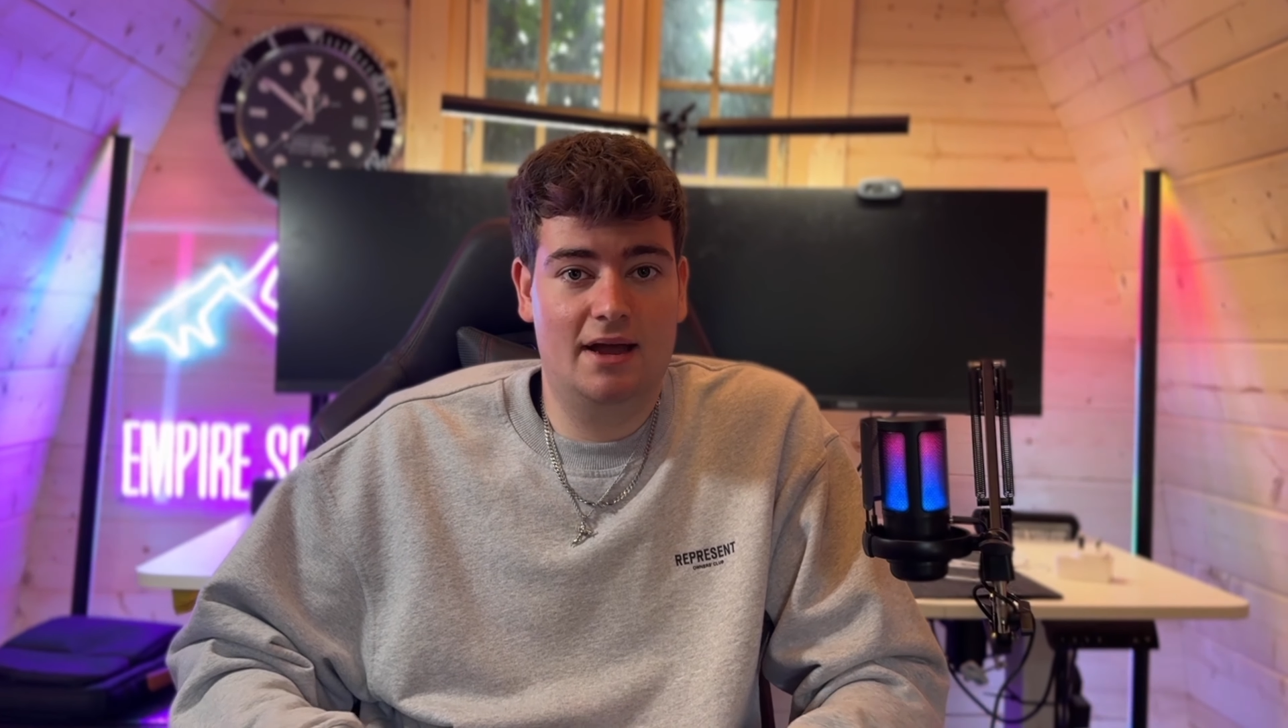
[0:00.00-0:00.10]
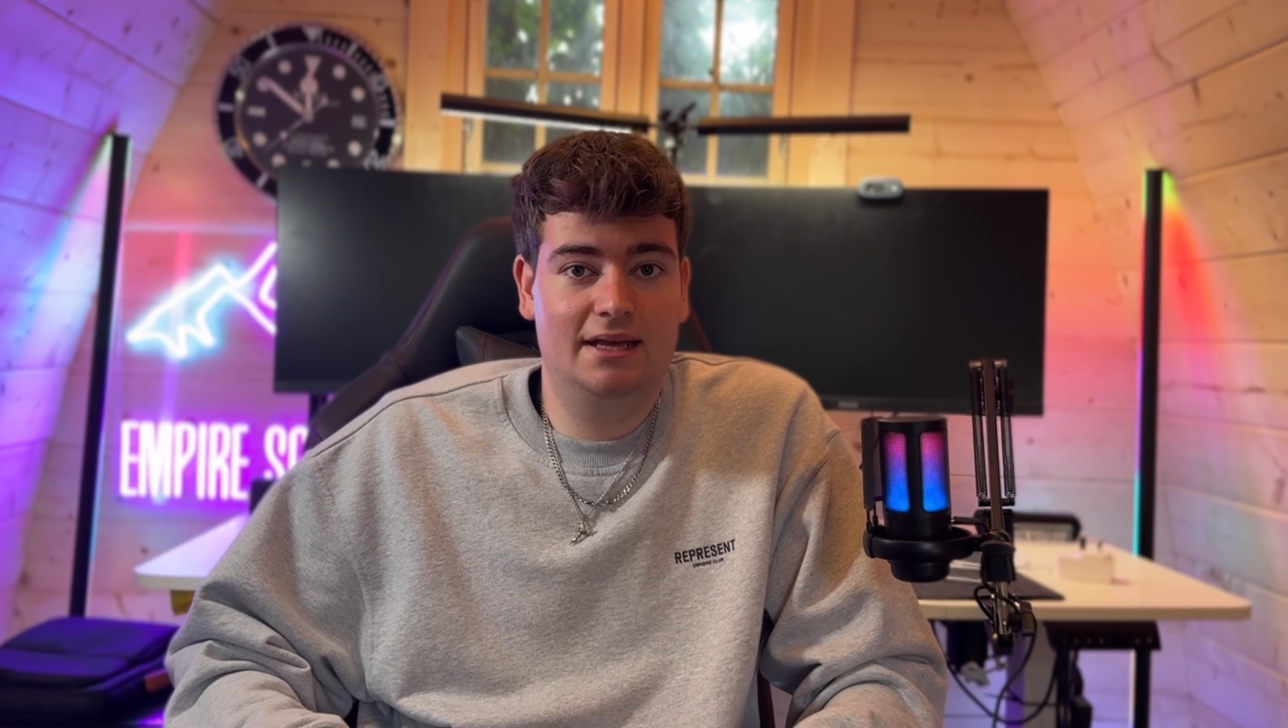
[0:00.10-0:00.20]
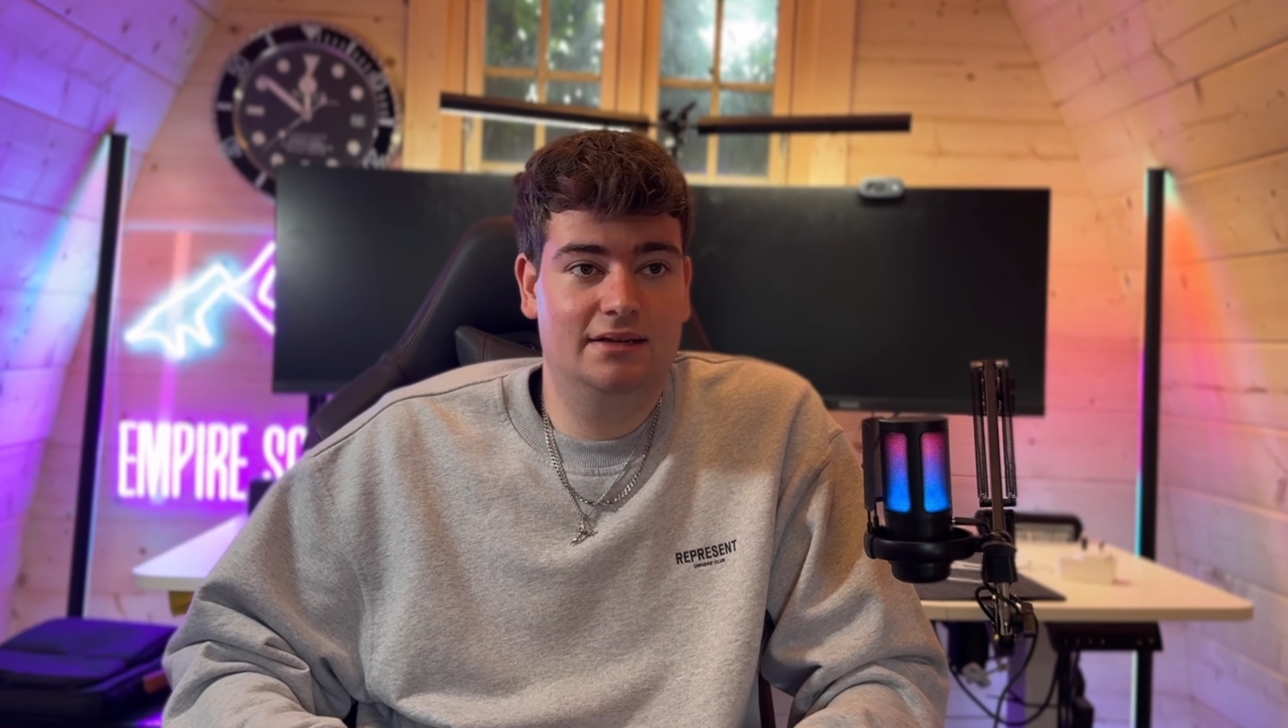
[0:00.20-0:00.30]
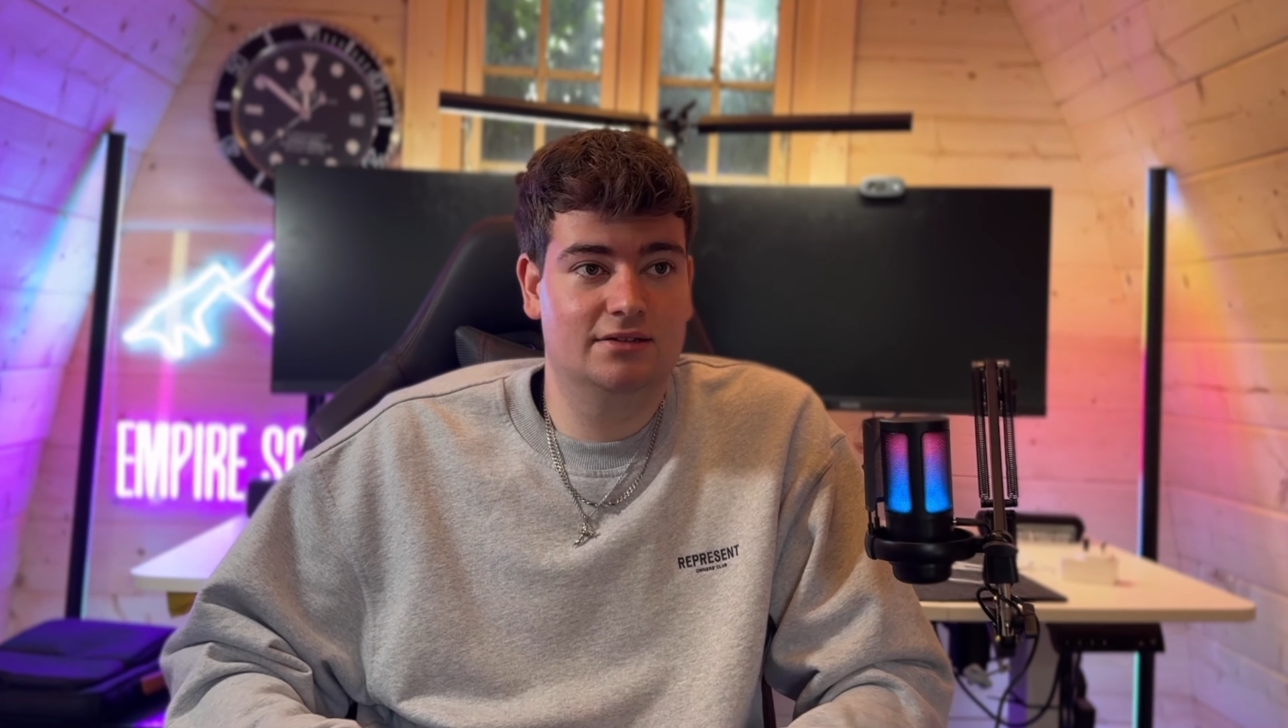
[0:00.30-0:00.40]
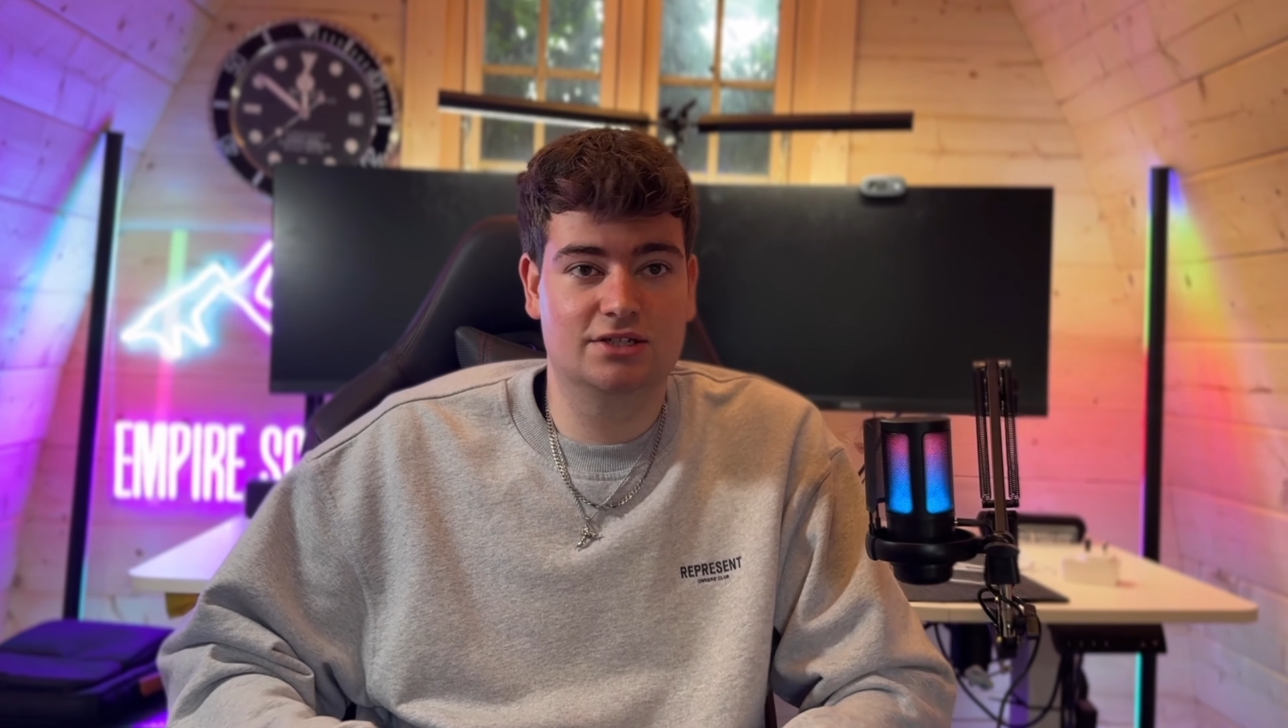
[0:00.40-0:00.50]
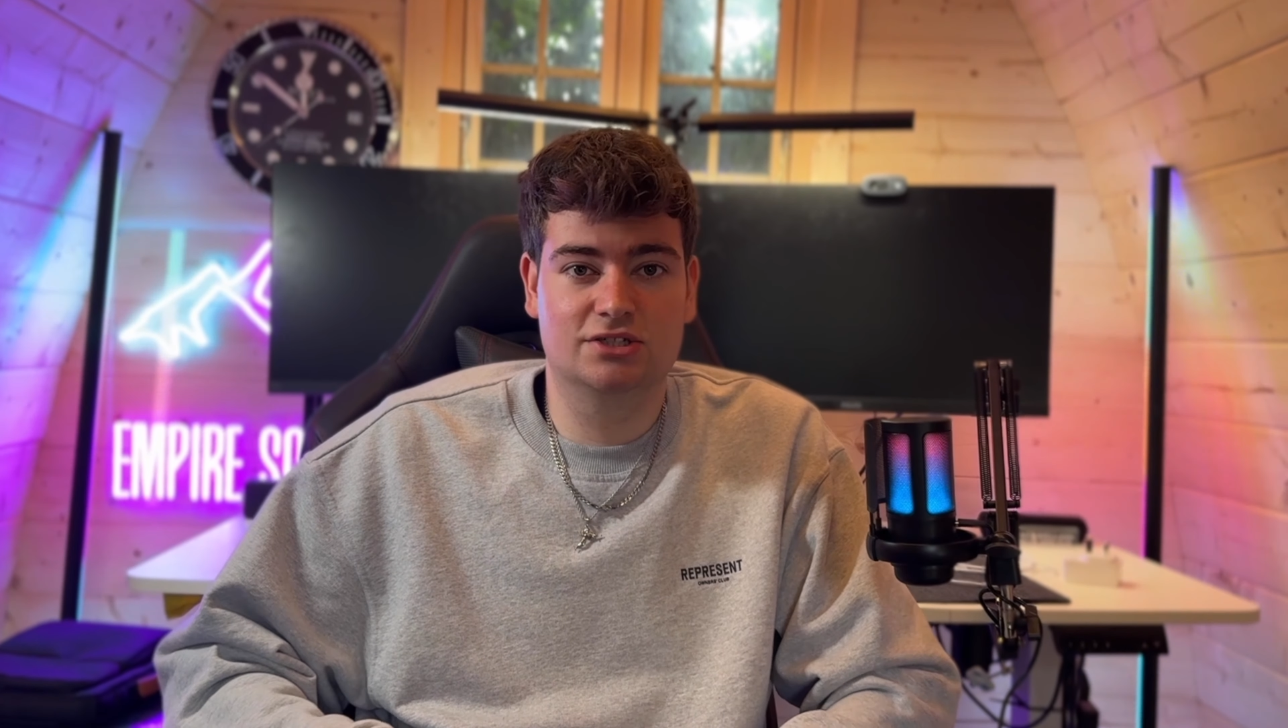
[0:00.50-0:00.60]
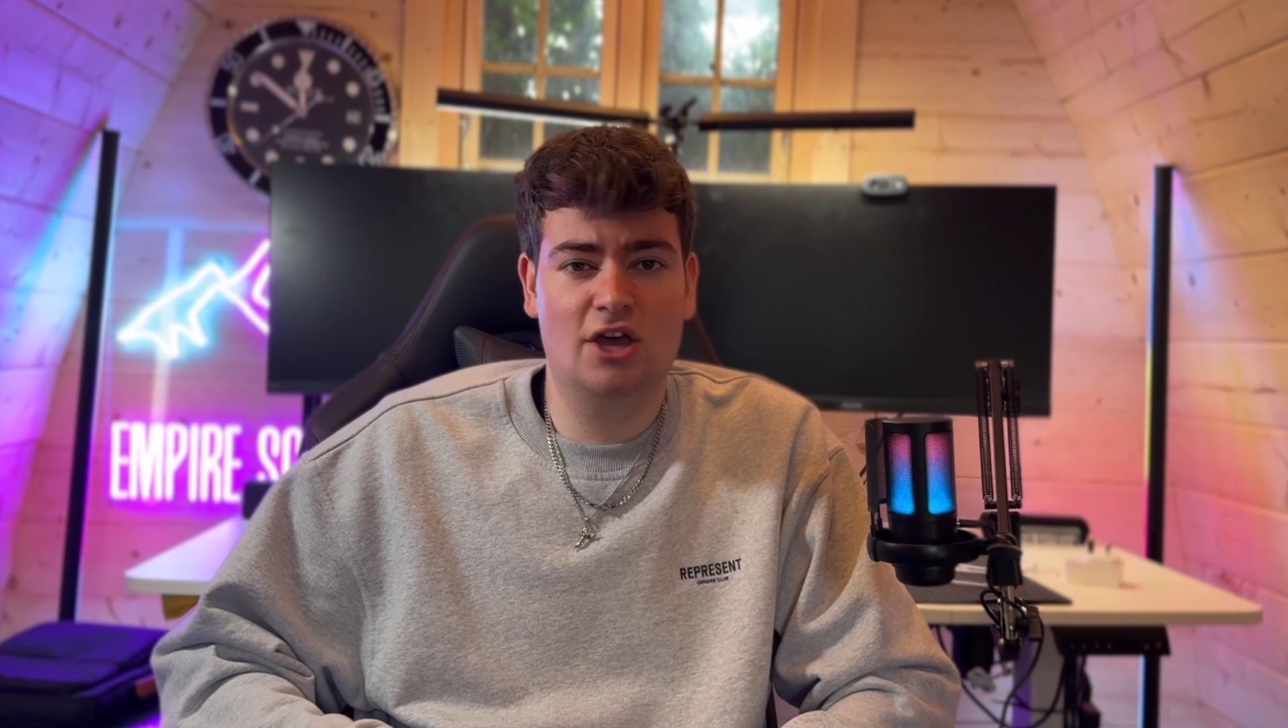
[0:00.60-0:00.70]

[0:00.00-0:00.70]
ready to just